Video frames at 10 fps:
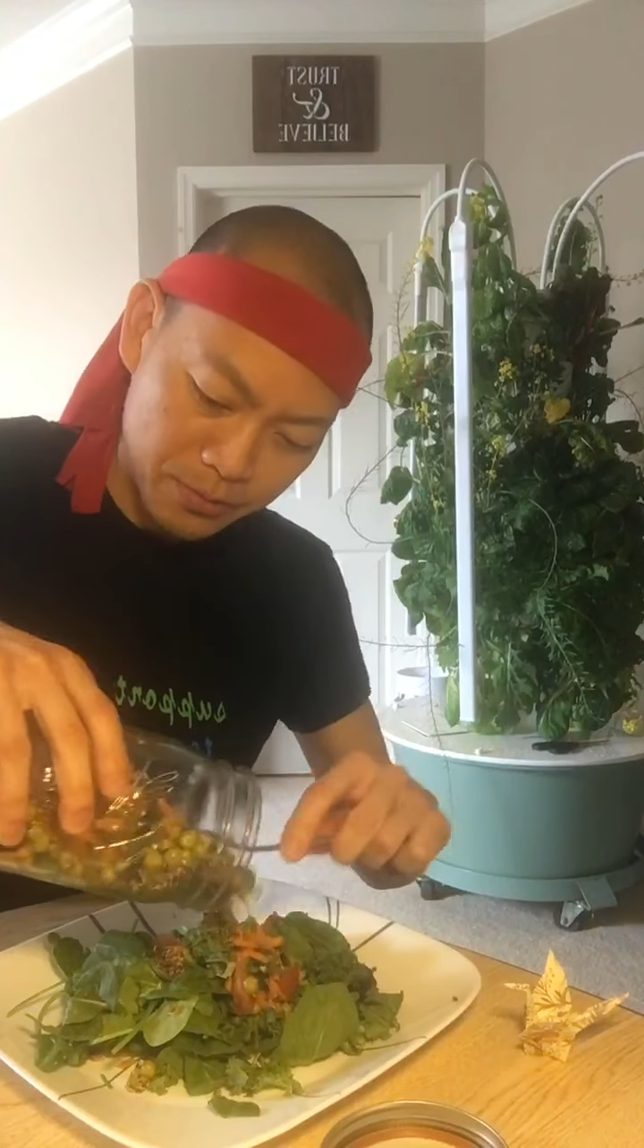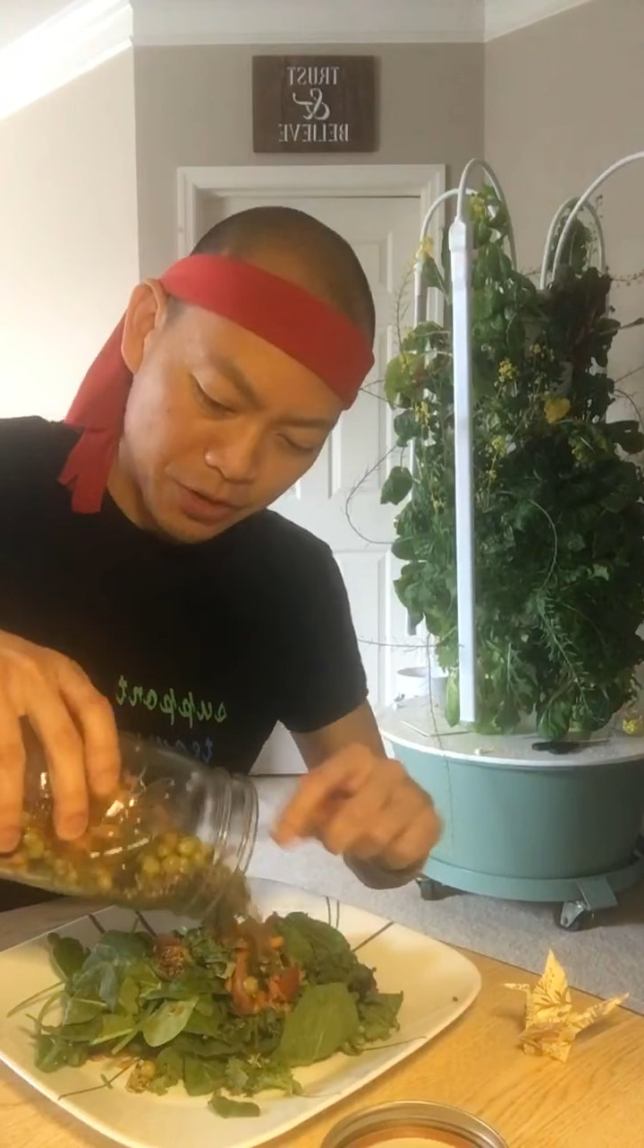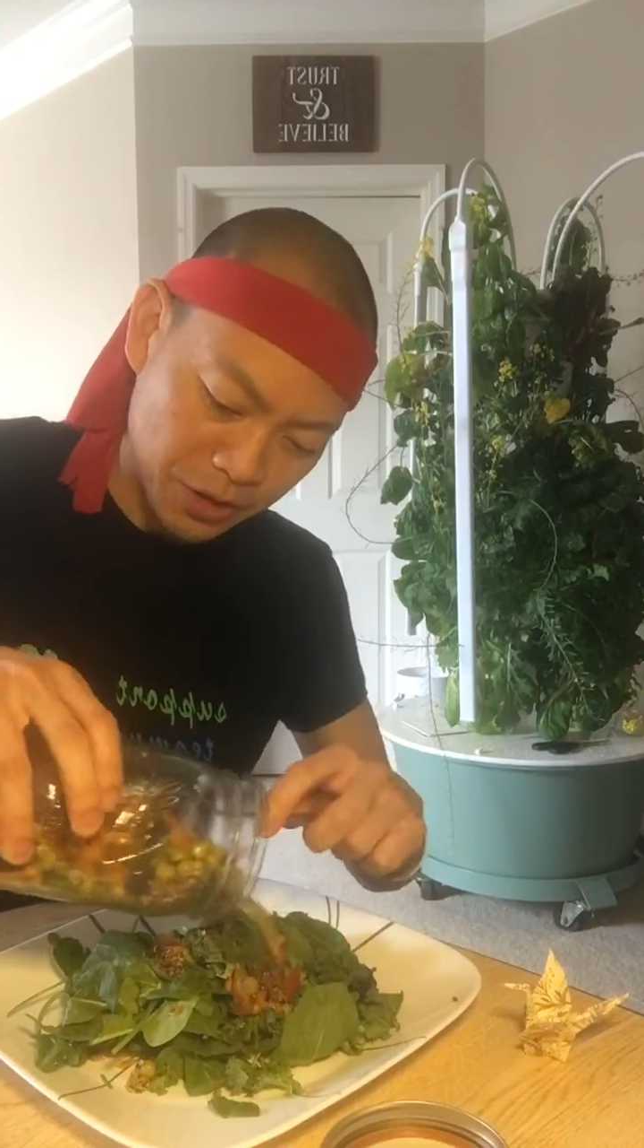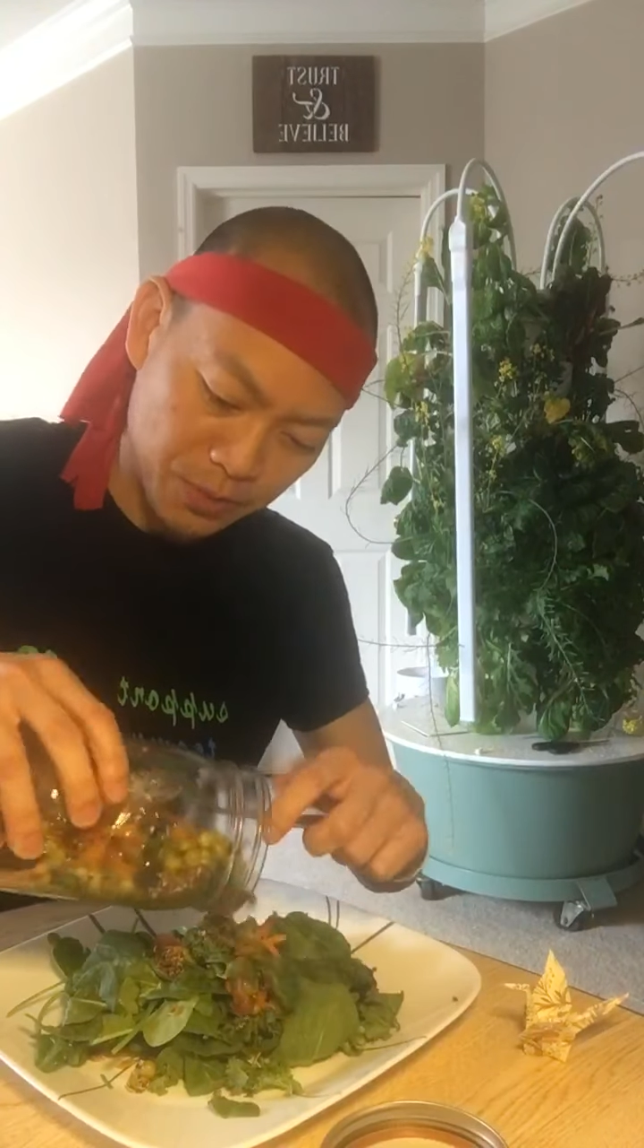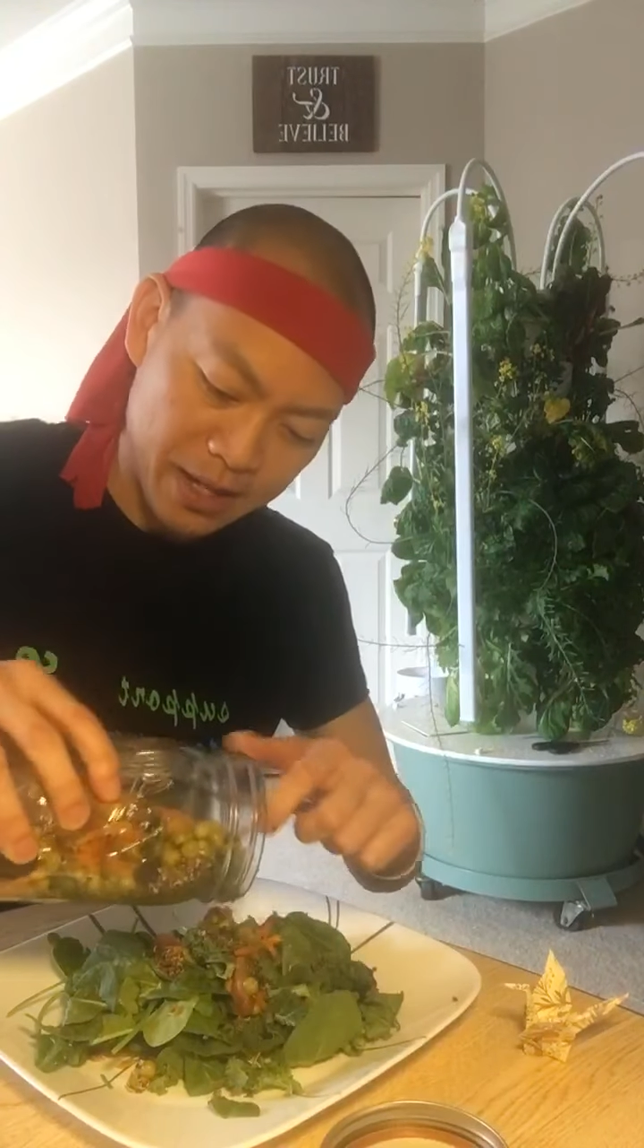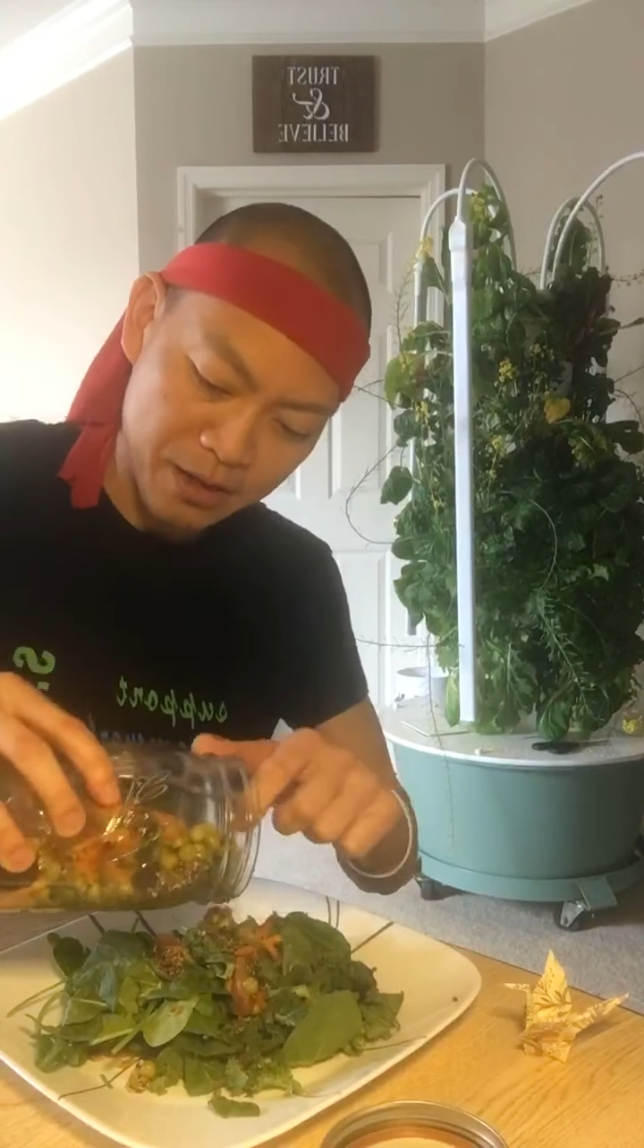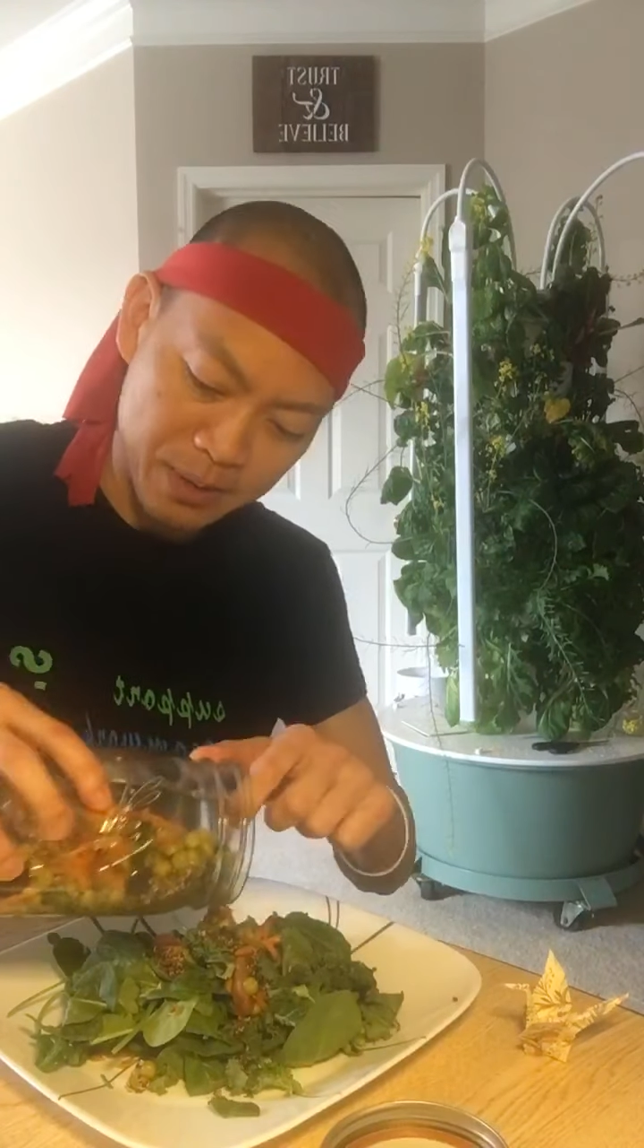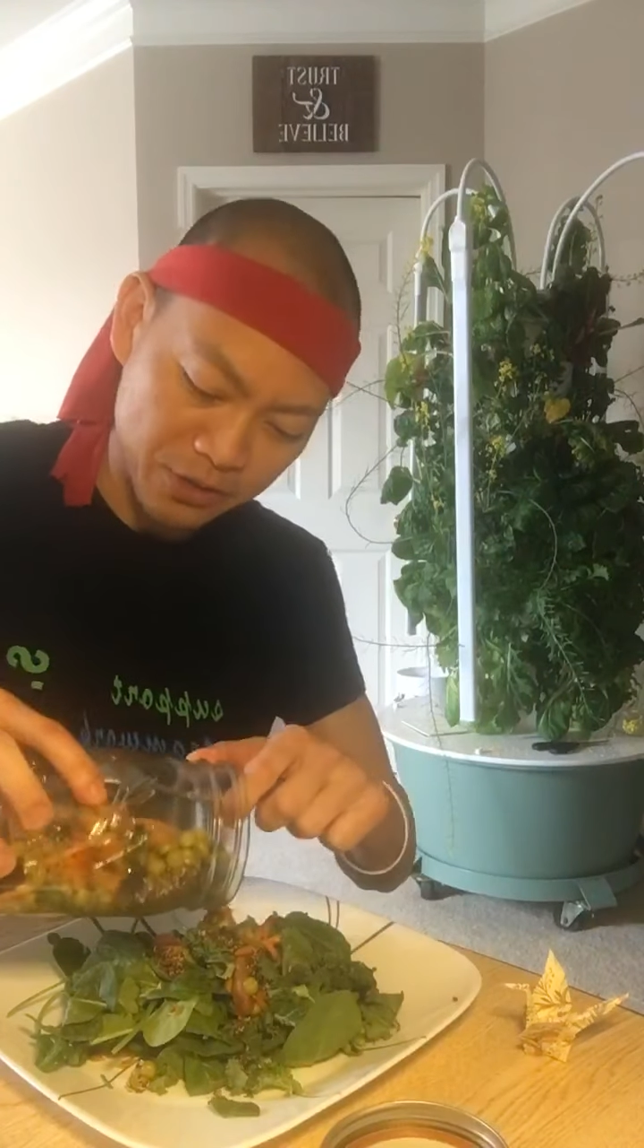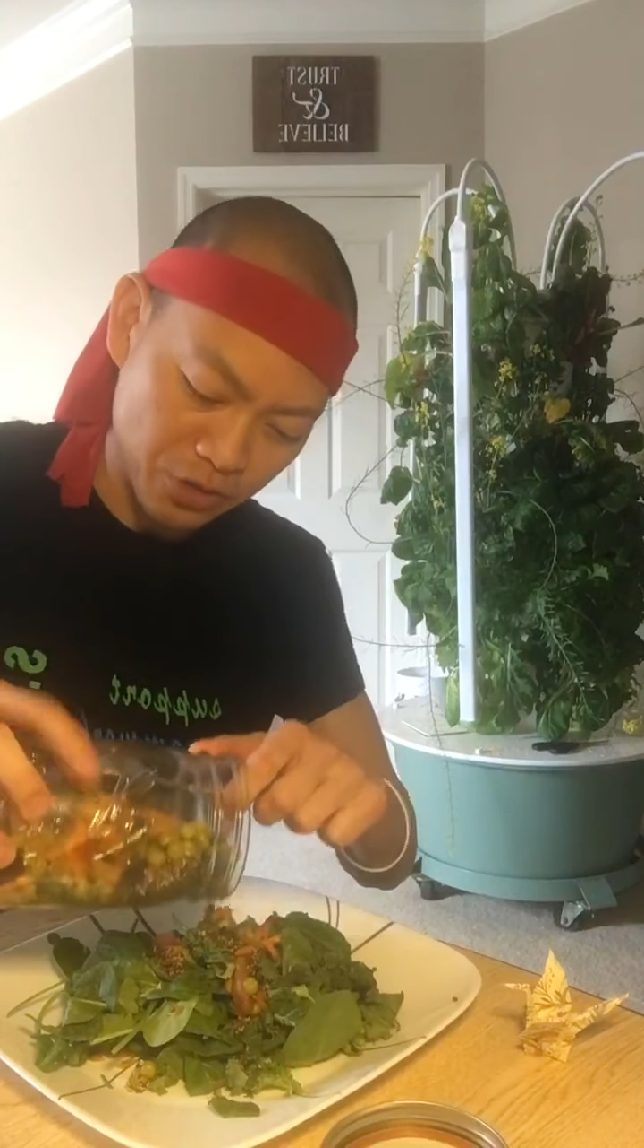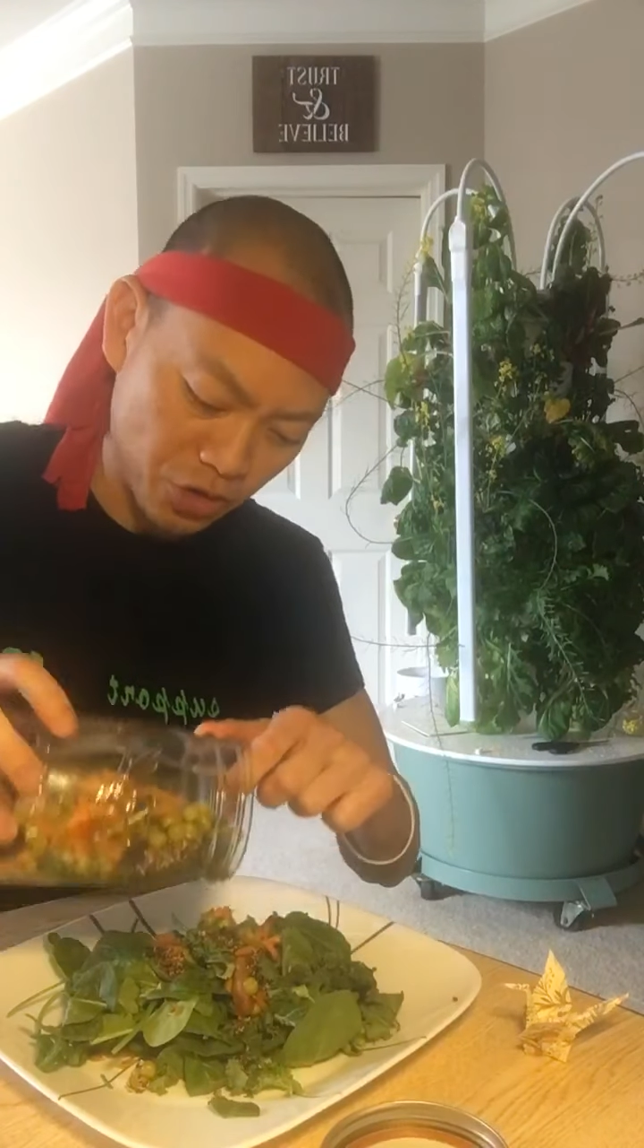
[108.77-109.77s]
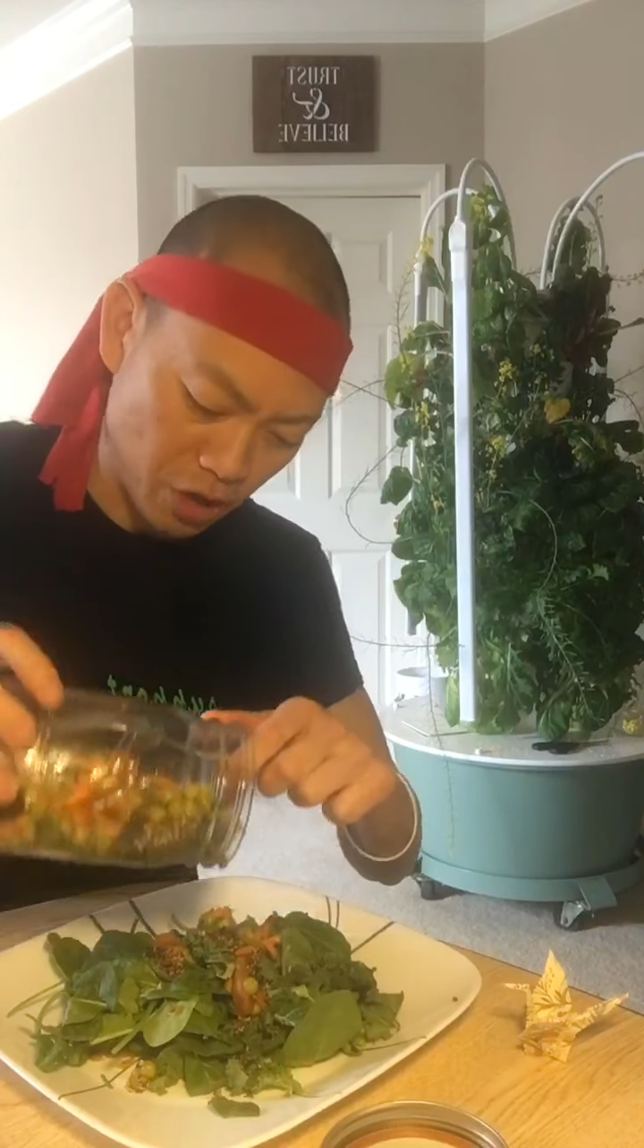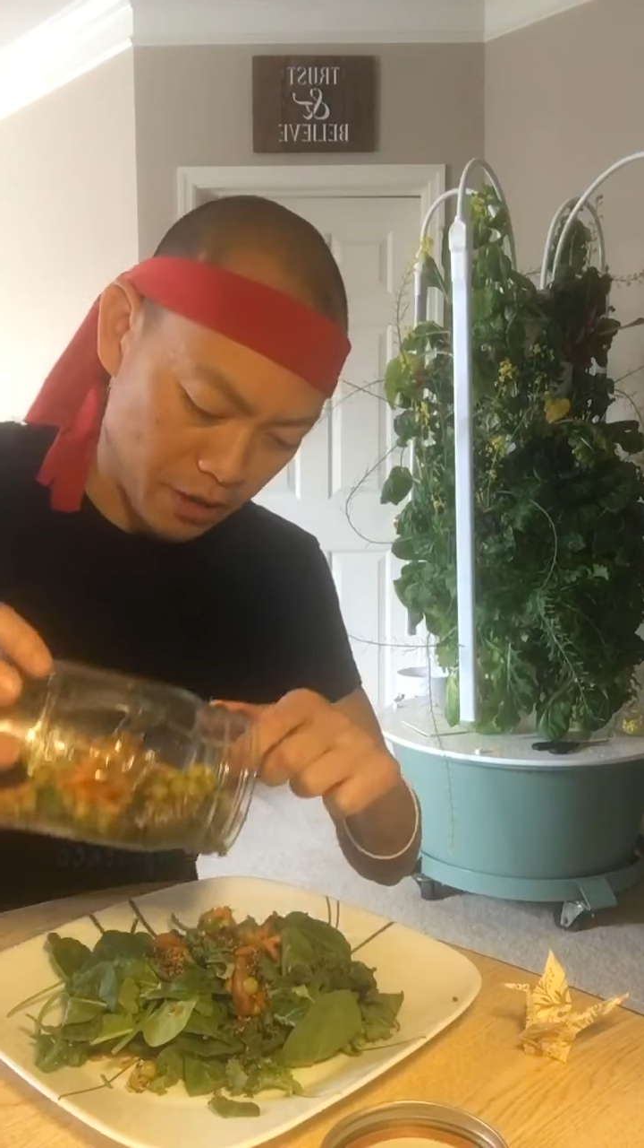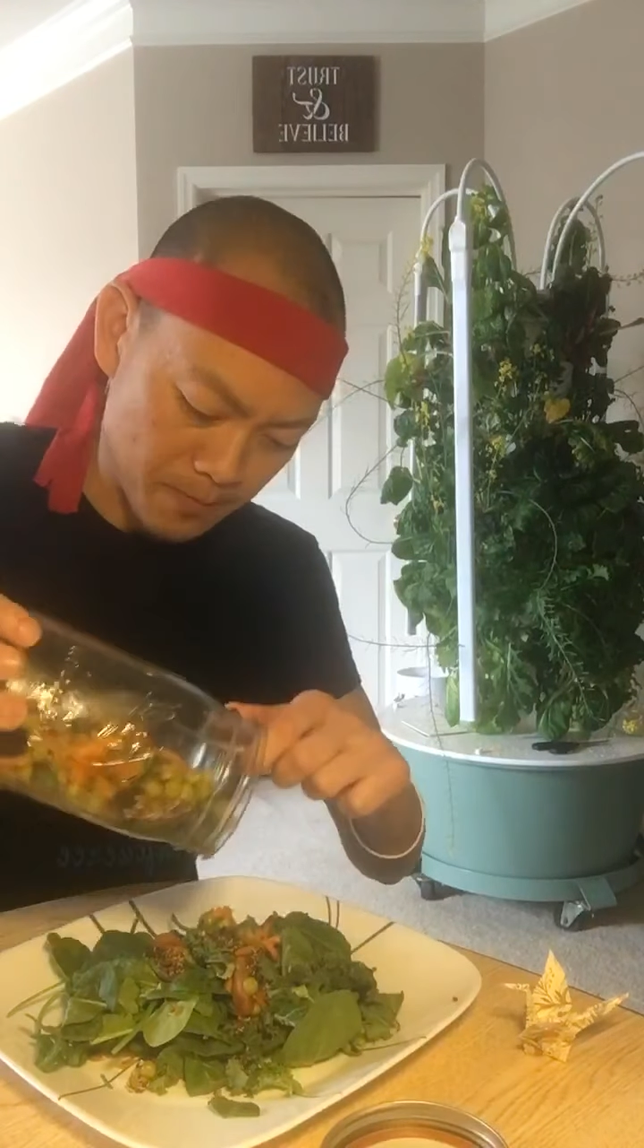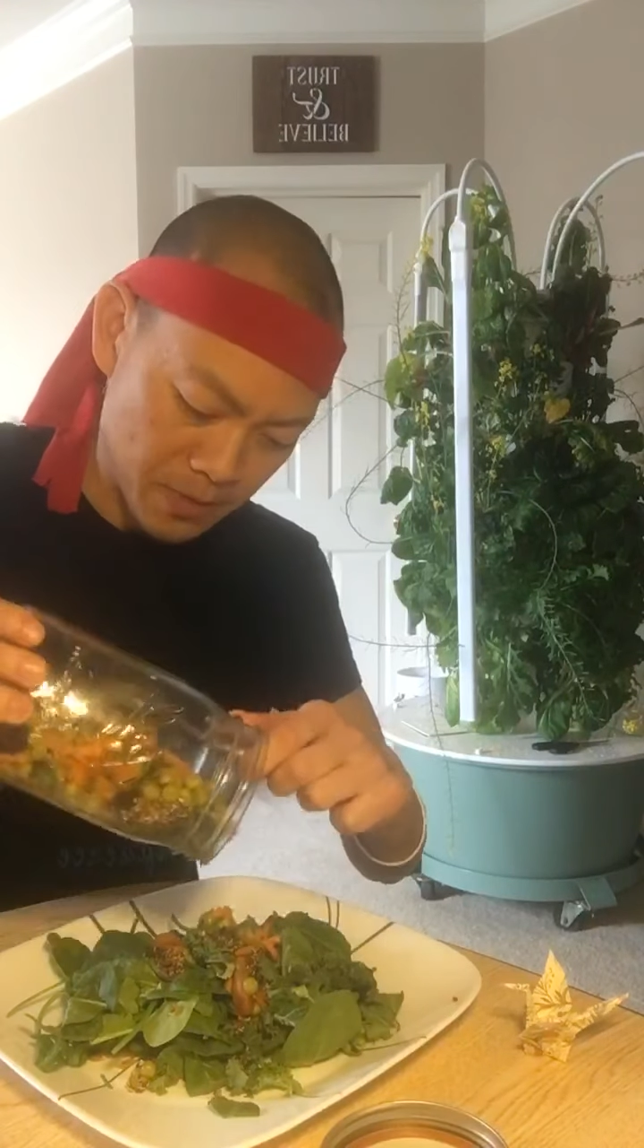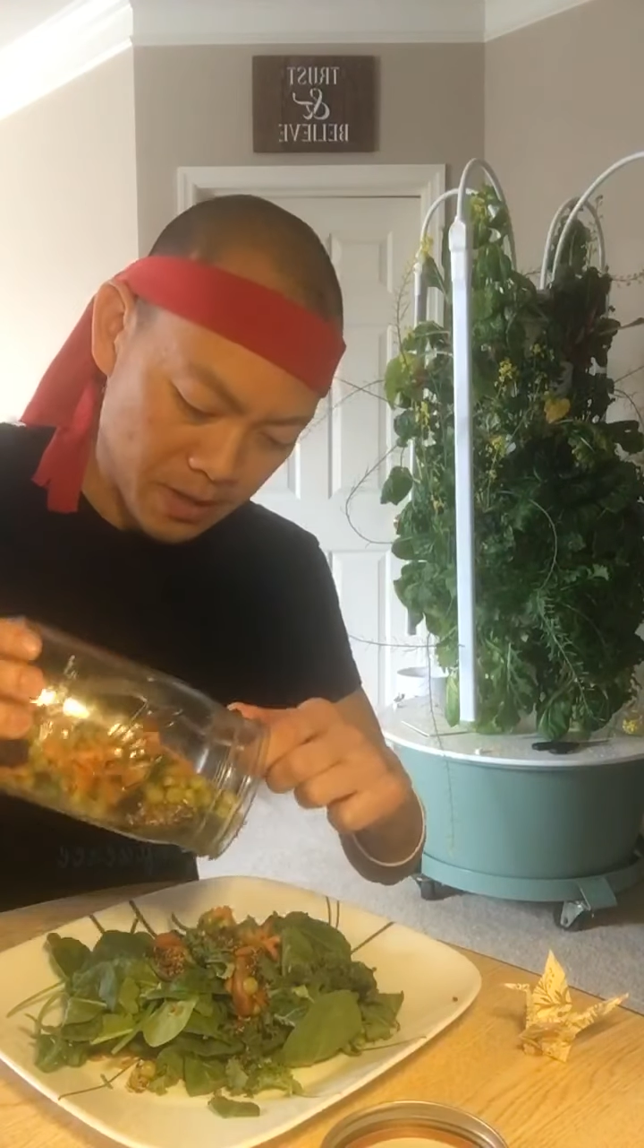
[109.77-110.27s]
just without a mason jar,